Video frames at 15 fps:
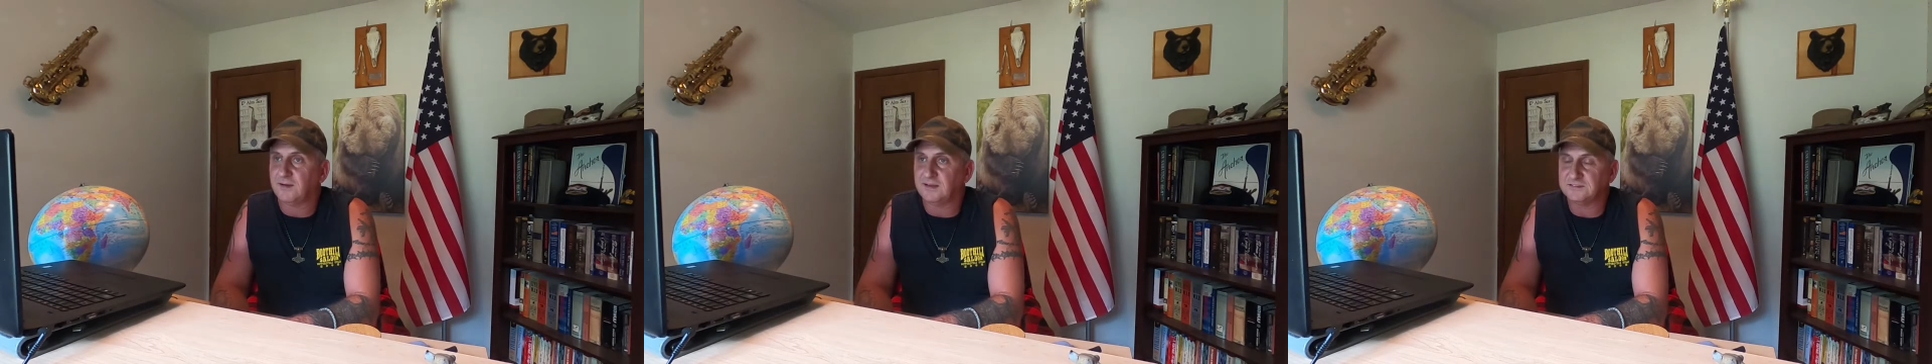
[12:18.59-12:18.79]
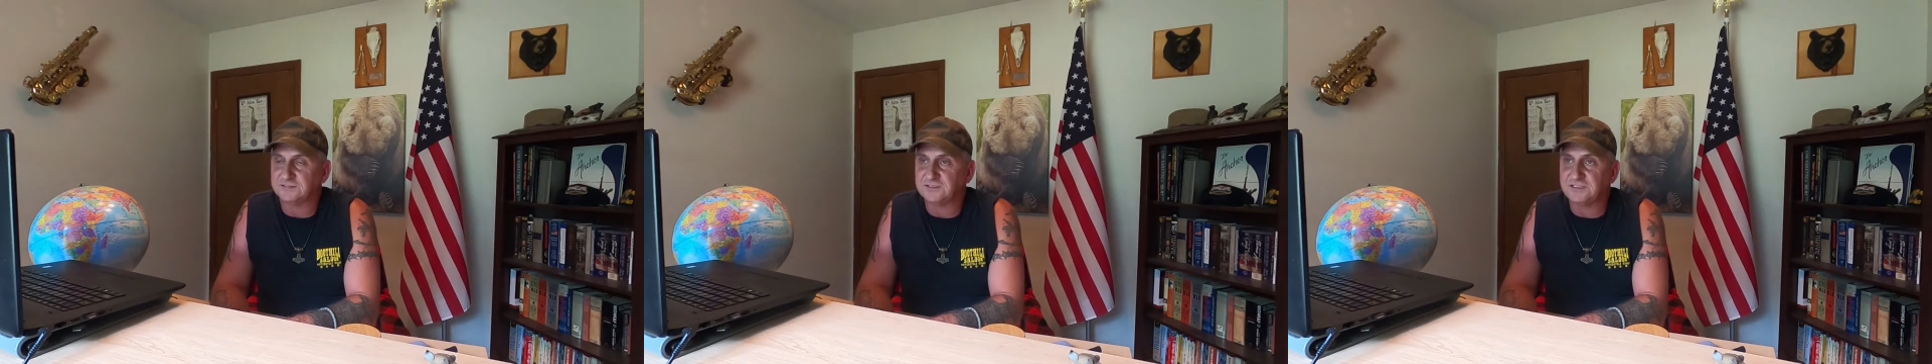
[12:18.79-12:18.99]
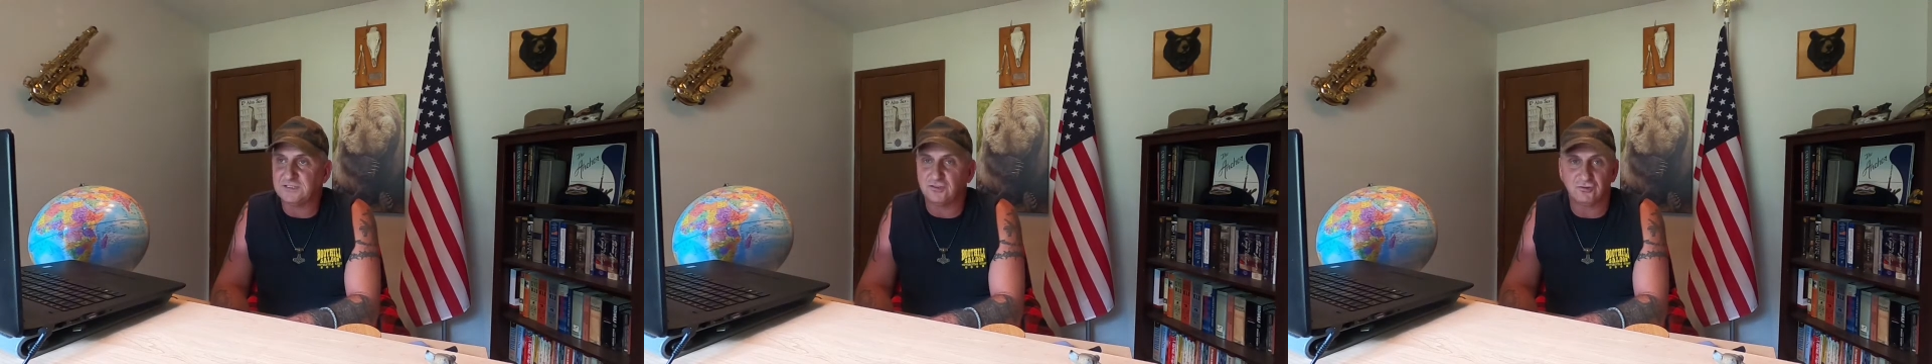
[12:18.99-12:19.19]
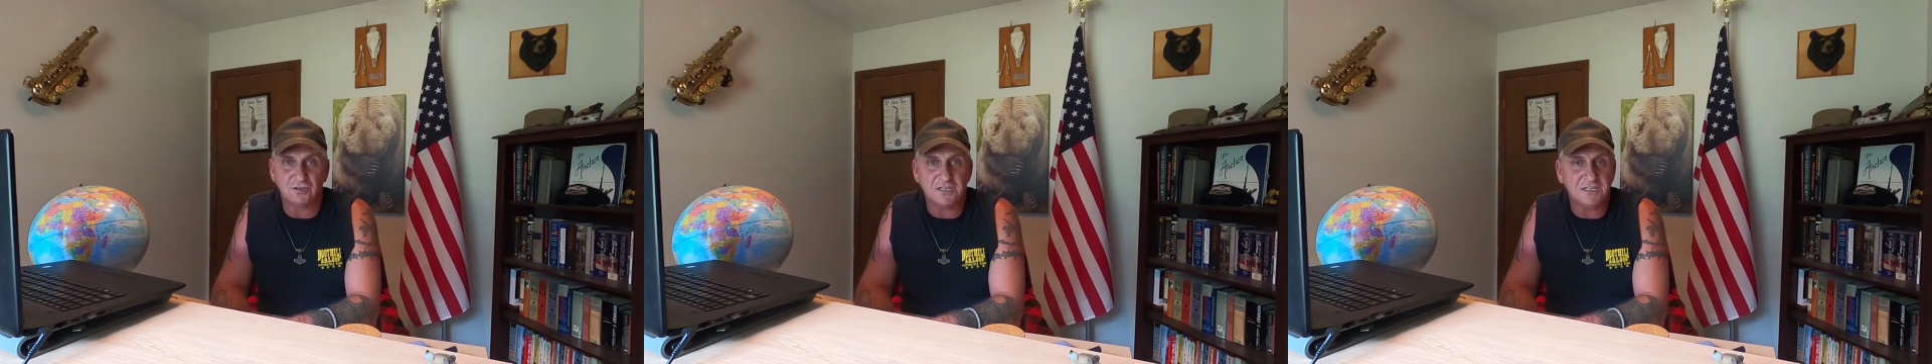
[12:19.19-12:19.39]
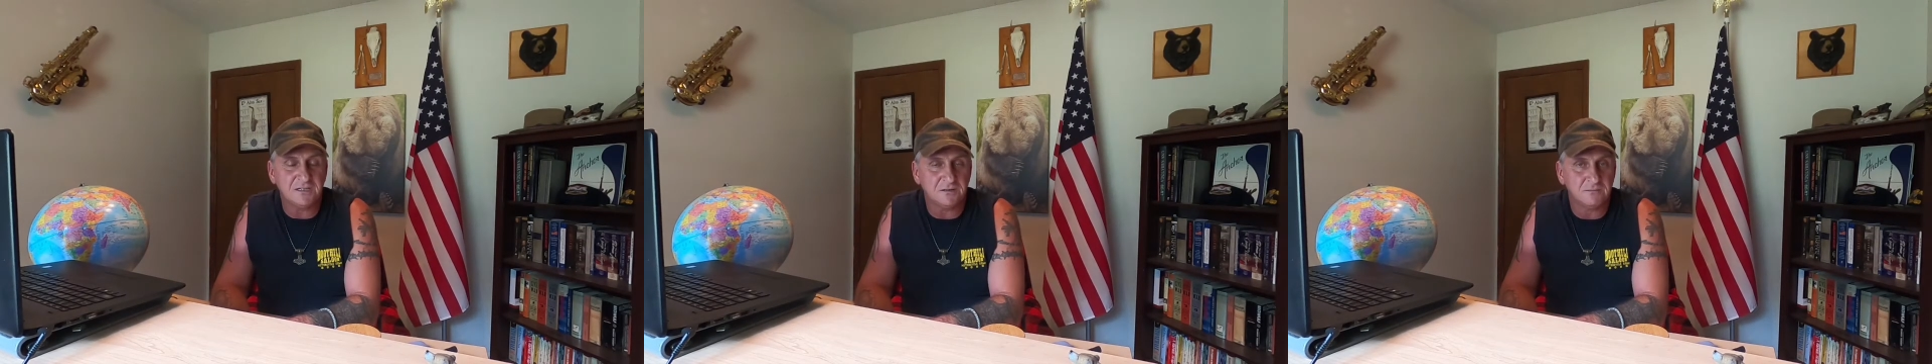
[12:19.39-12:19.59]
I see
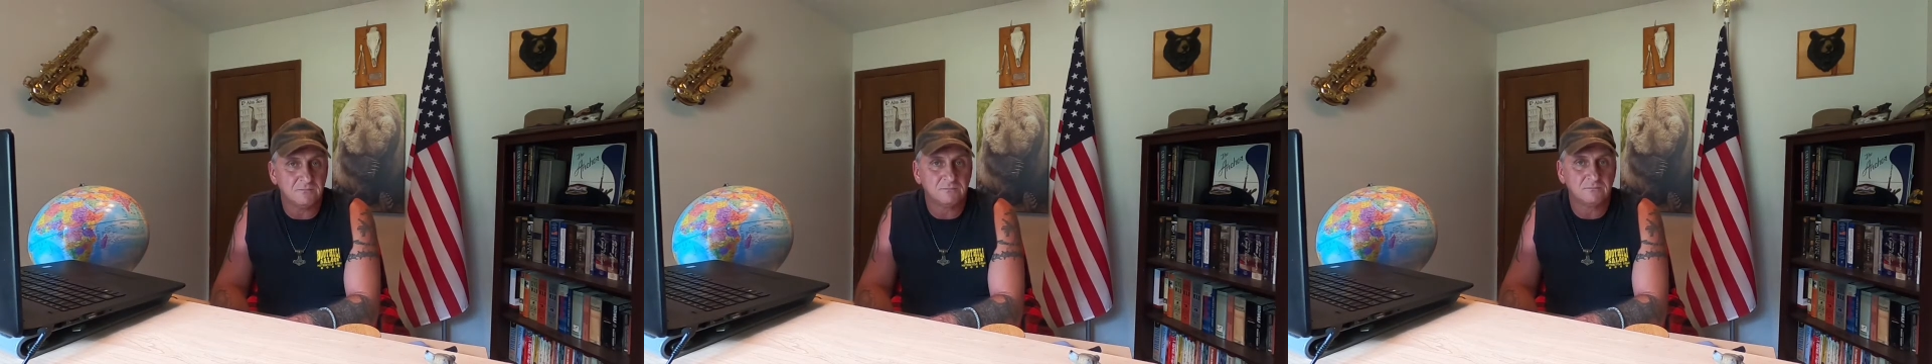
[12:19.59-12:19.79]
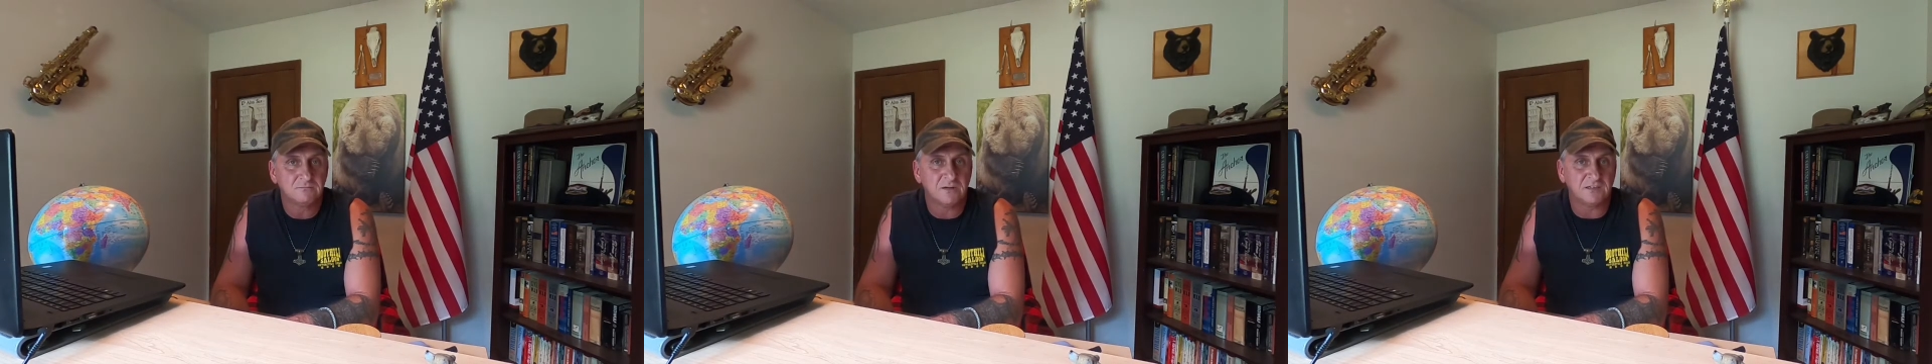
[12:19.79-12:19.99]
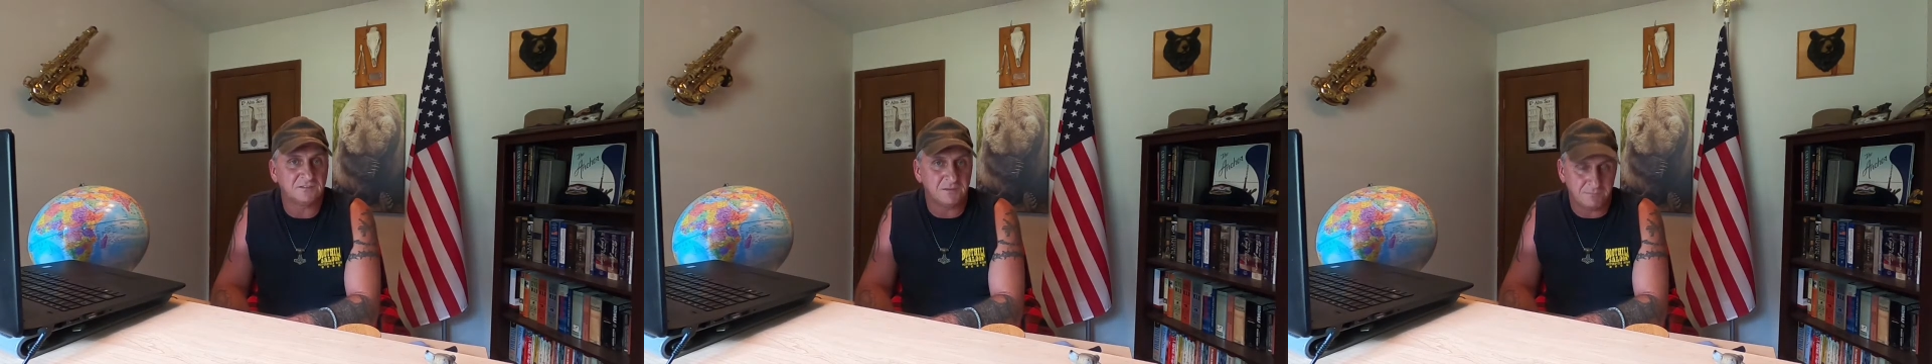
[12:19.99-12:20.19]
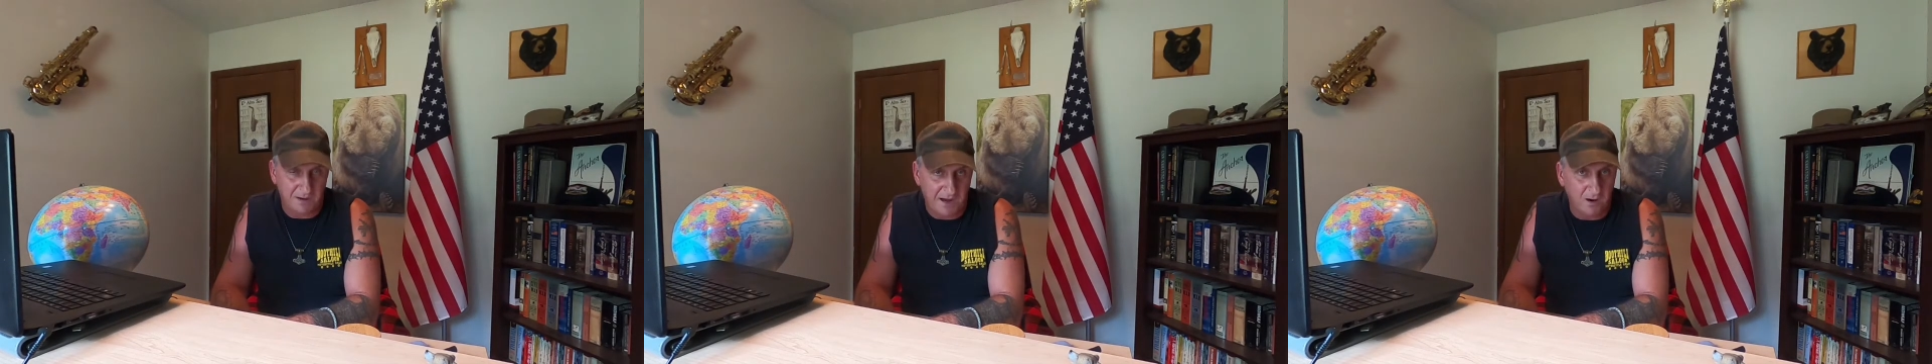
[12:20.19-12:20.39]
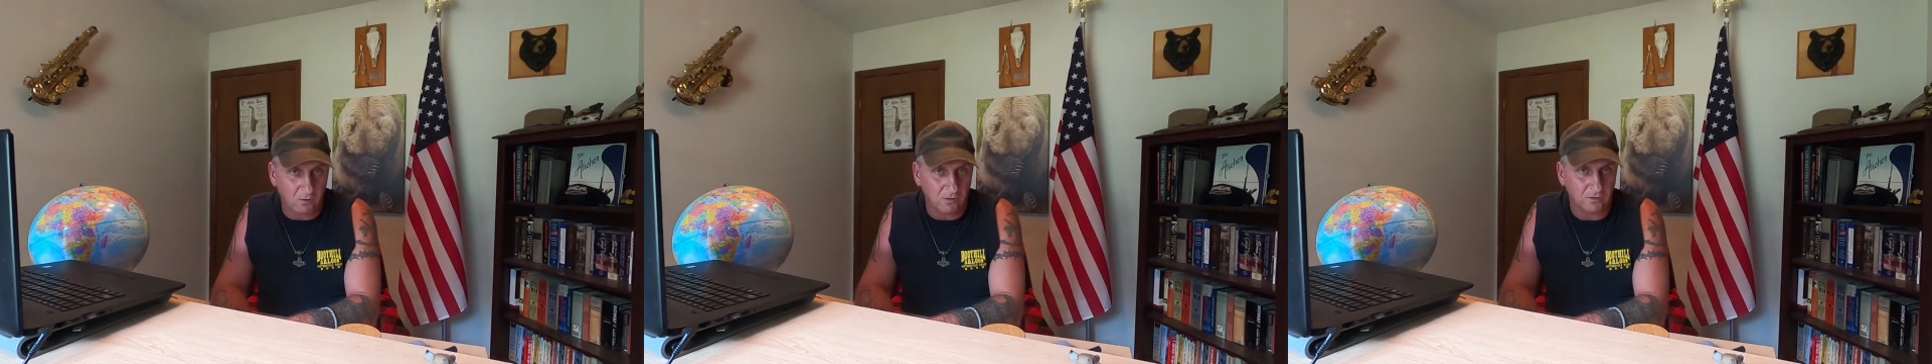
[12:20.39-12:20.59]
greed. I see
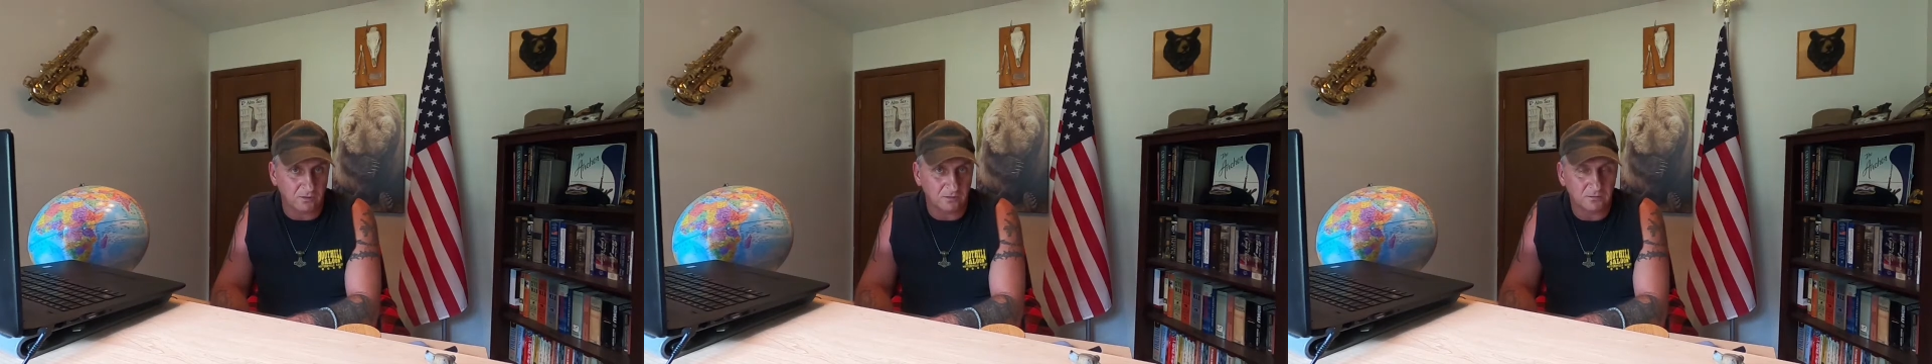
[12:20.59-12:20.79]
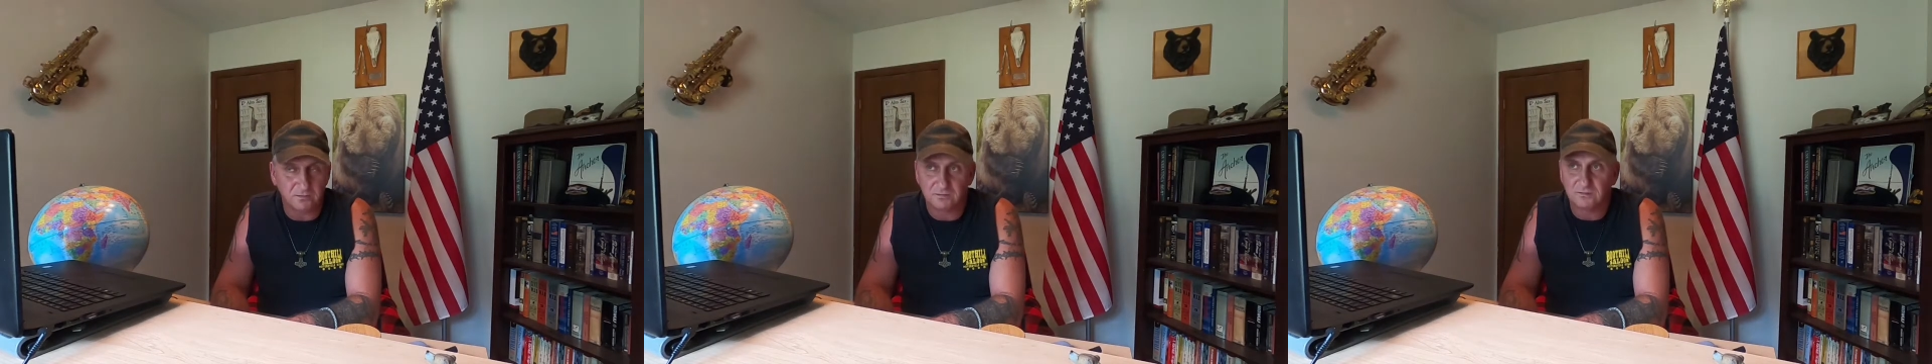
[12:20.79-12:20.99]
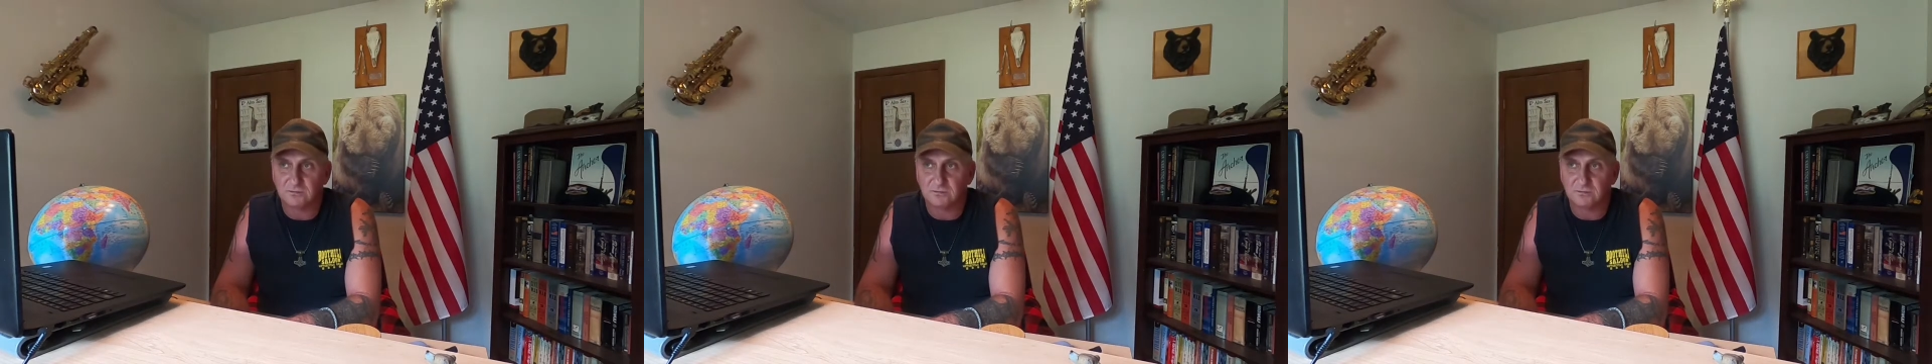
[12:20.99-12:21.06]
power